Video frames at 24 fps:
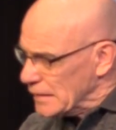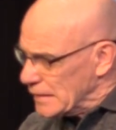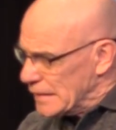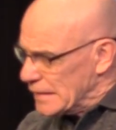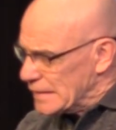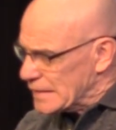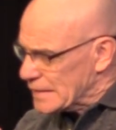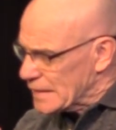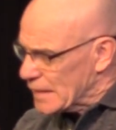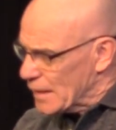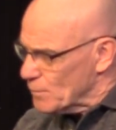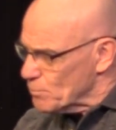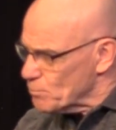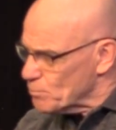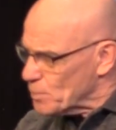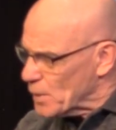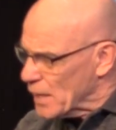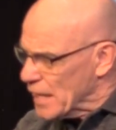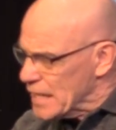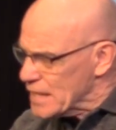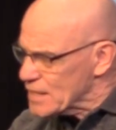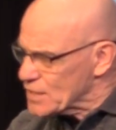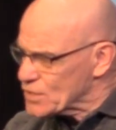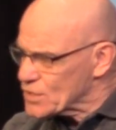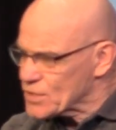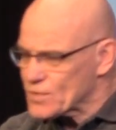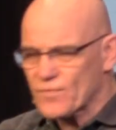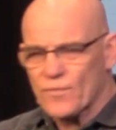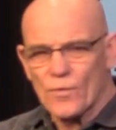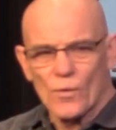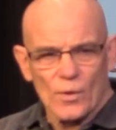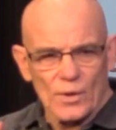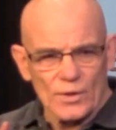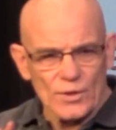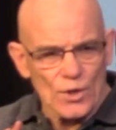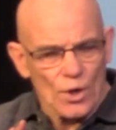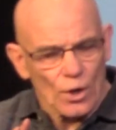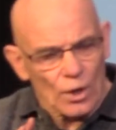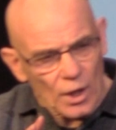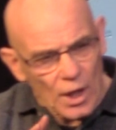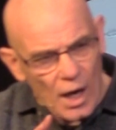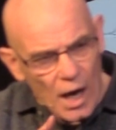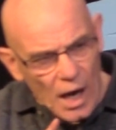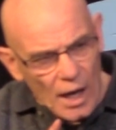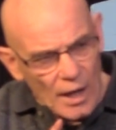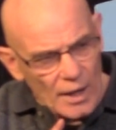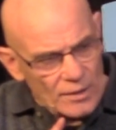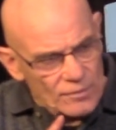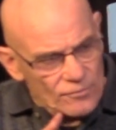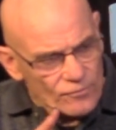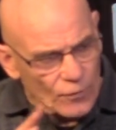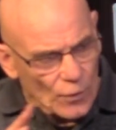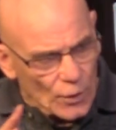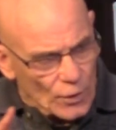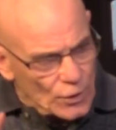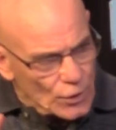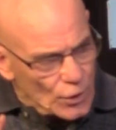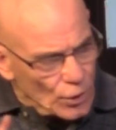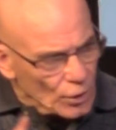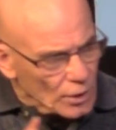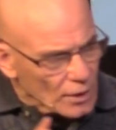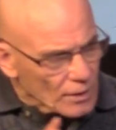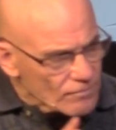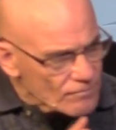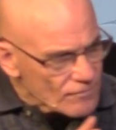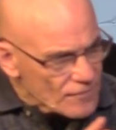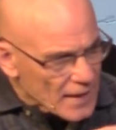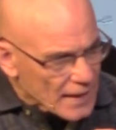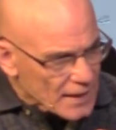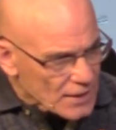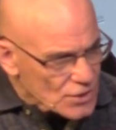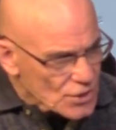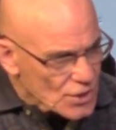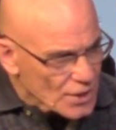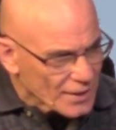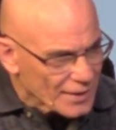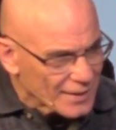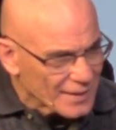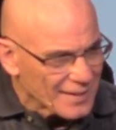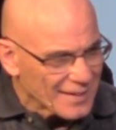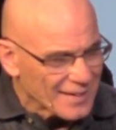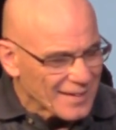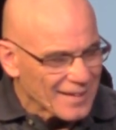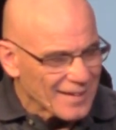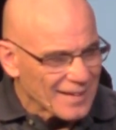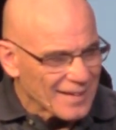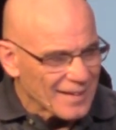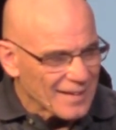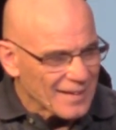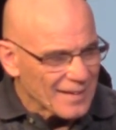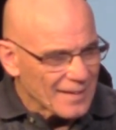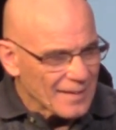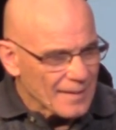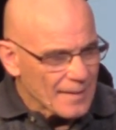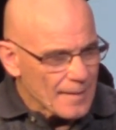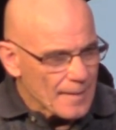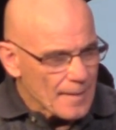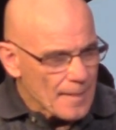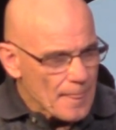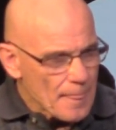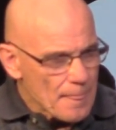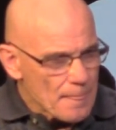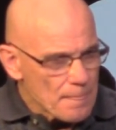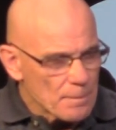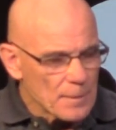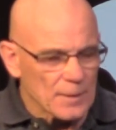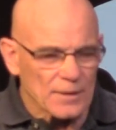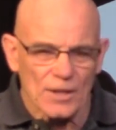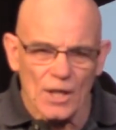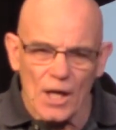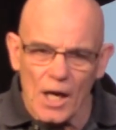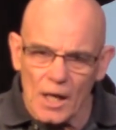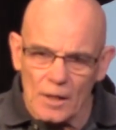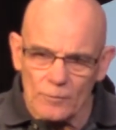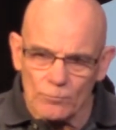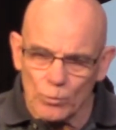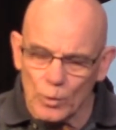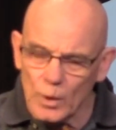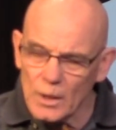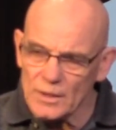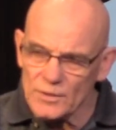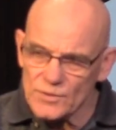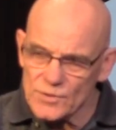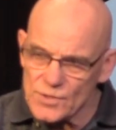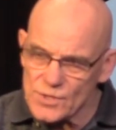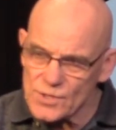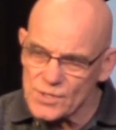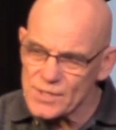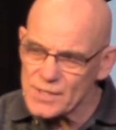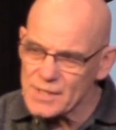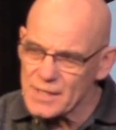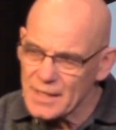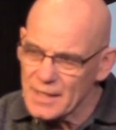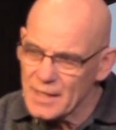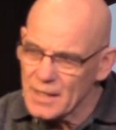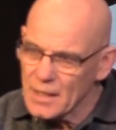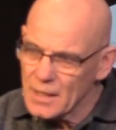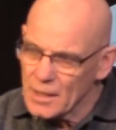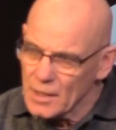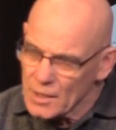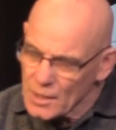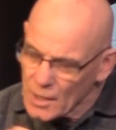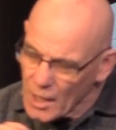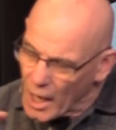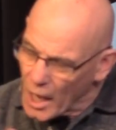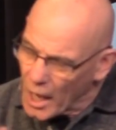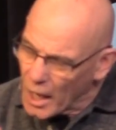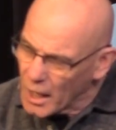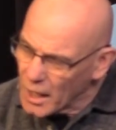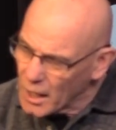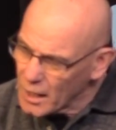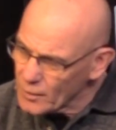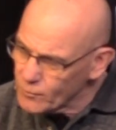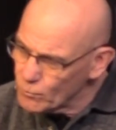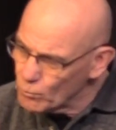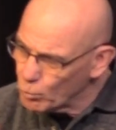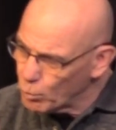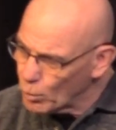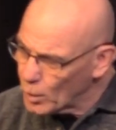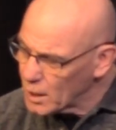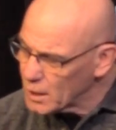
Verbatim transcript: It competes for your heart, for your affection that God wants. God